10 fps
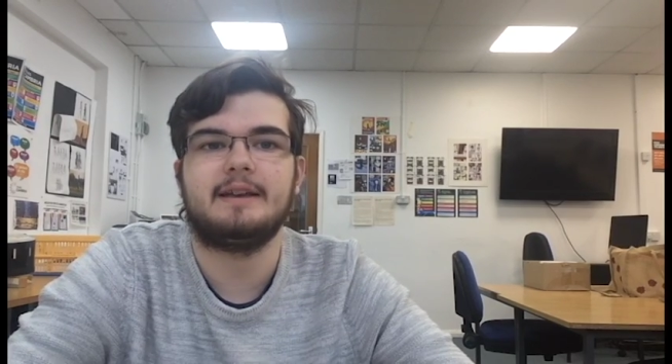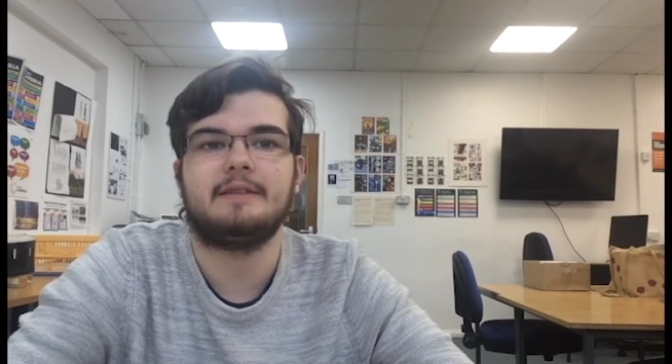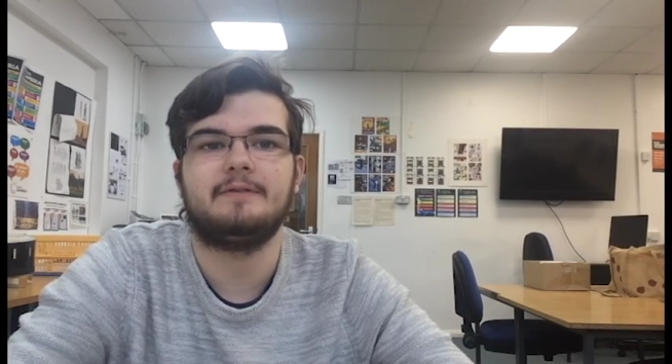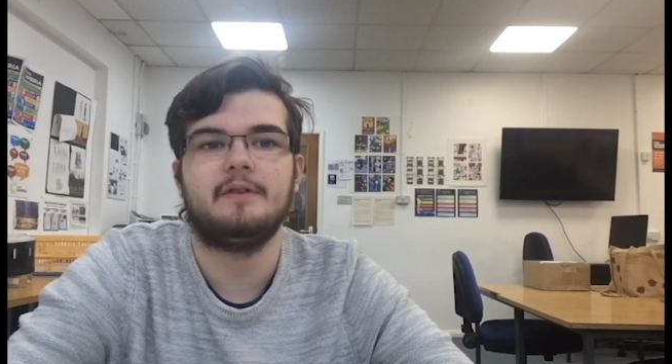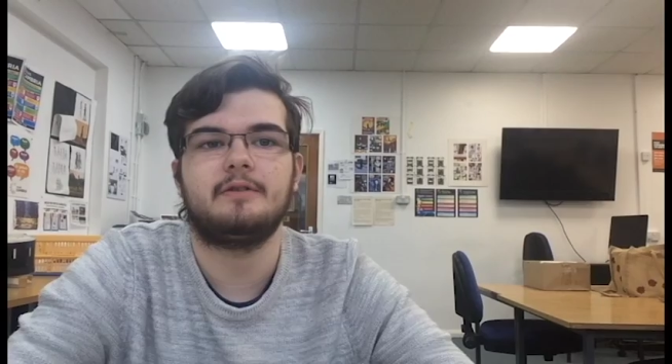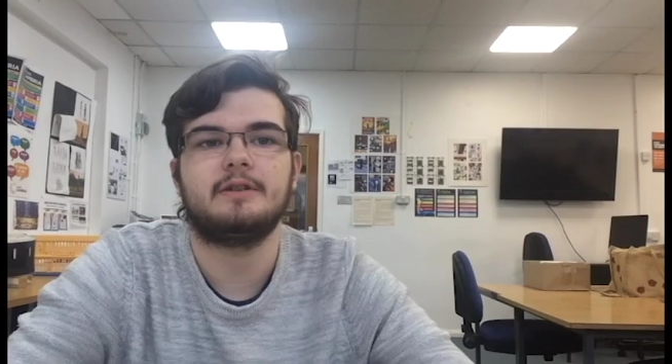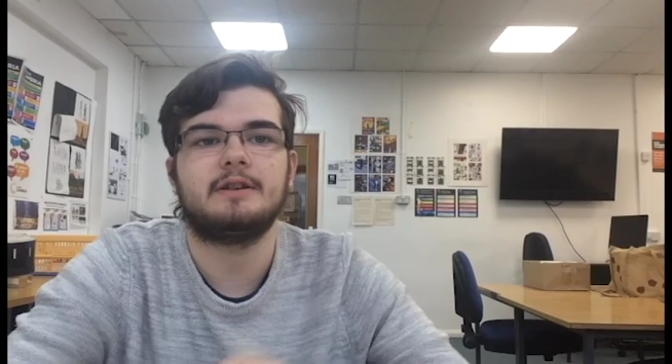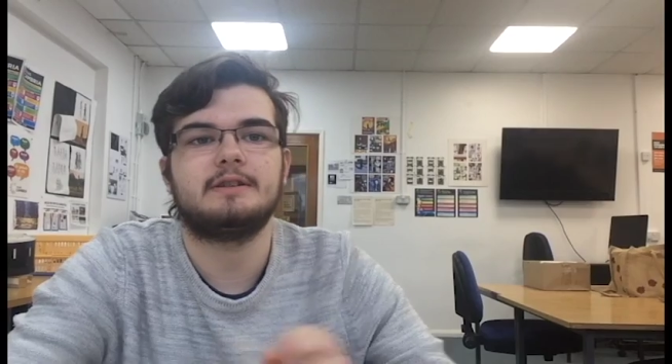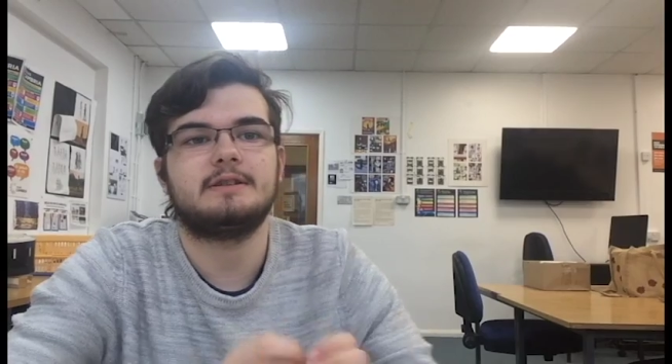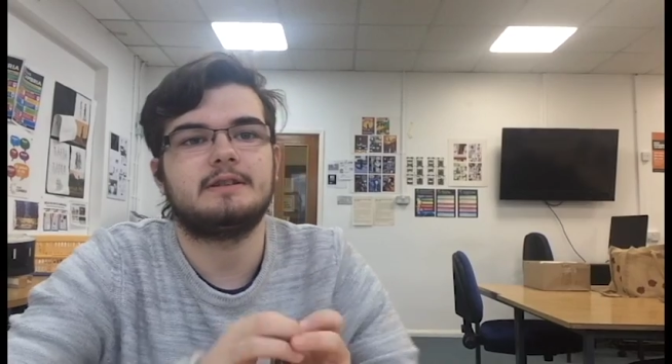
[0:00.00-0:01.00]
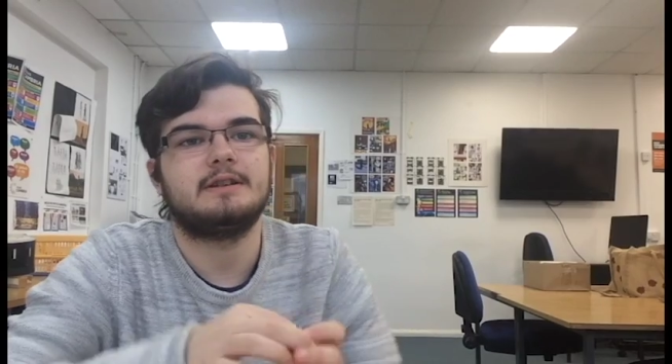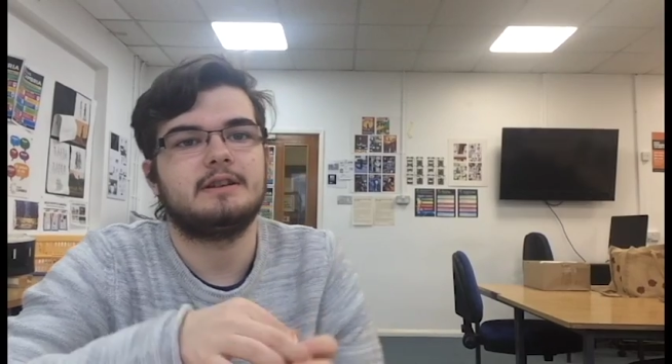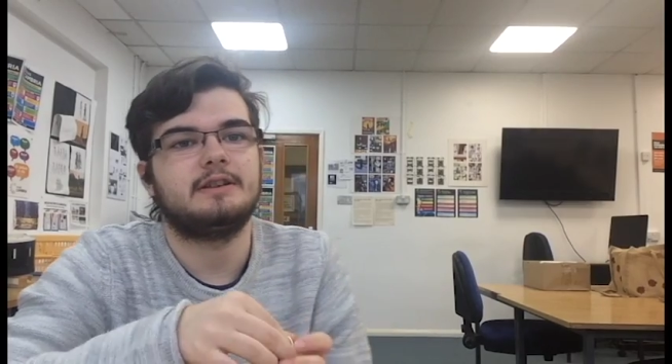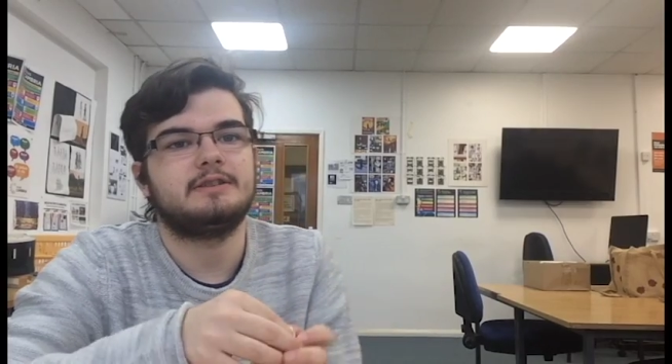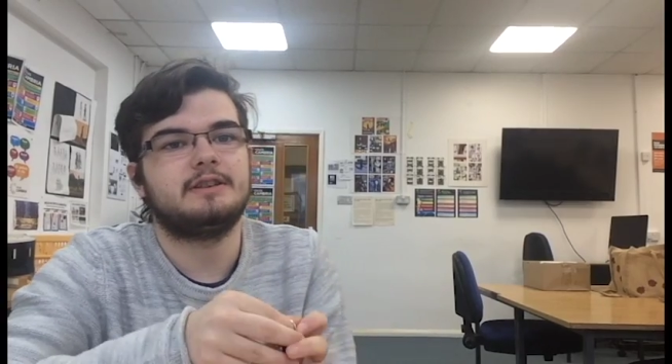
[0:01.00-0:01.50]
in focus,
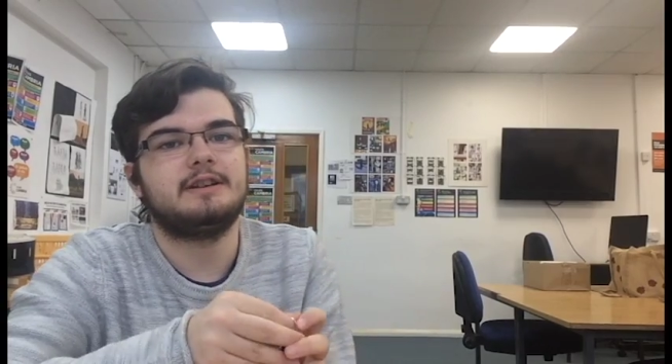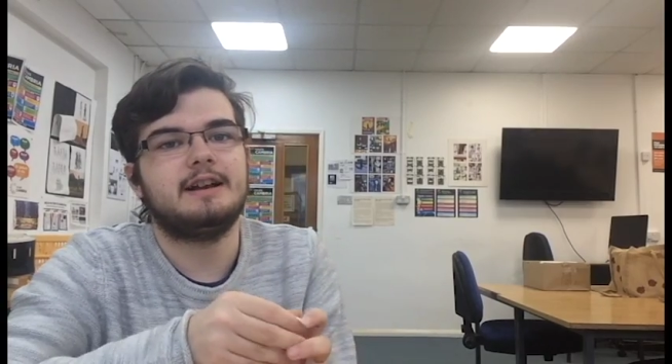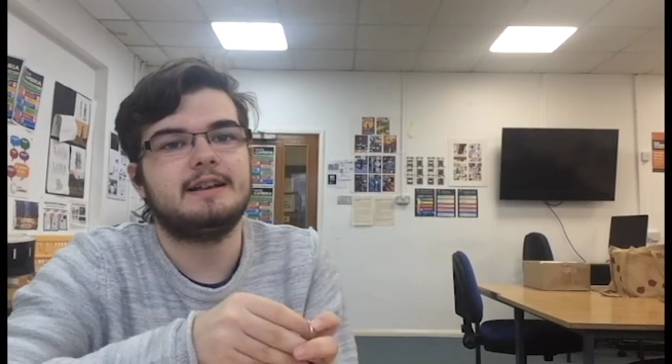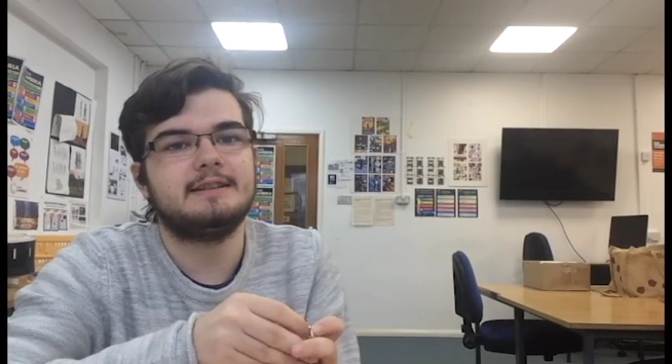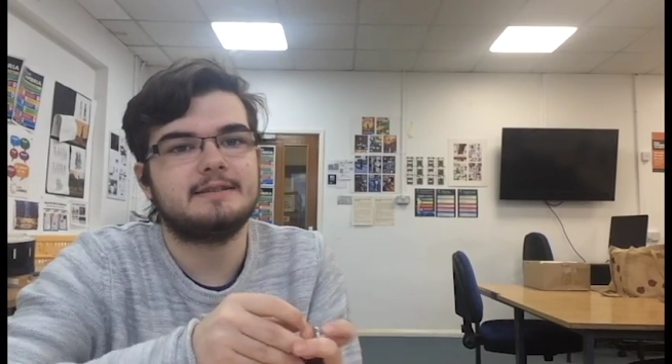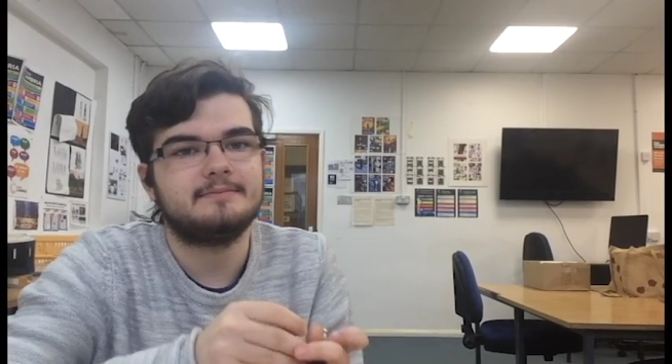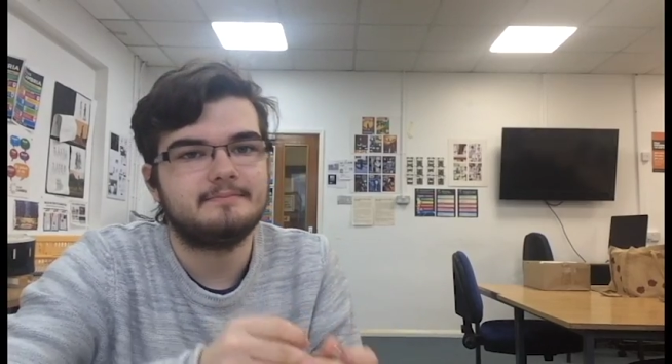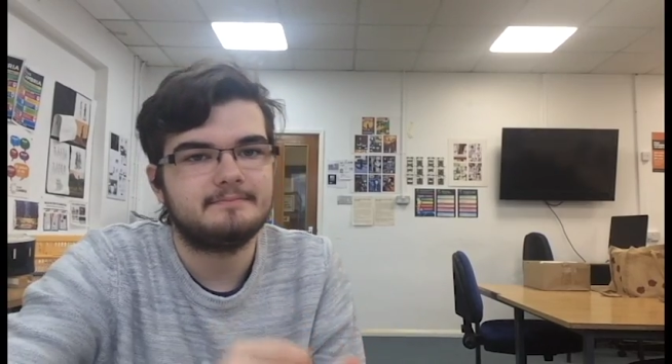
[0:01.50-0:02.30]
such as